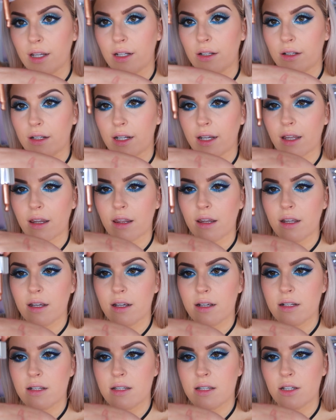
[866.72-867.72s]
they look like
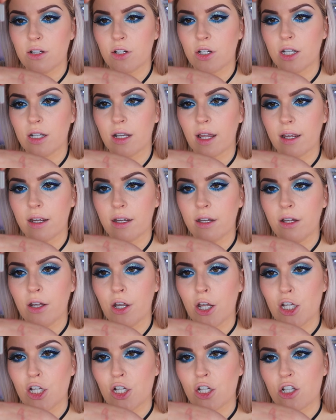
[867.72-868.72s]
this and you can like
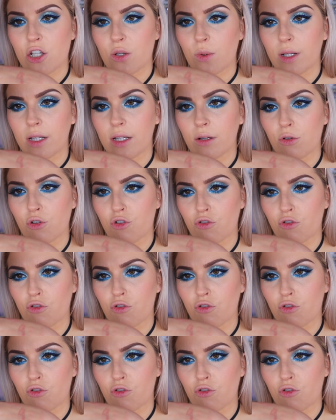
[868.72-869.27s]
do a little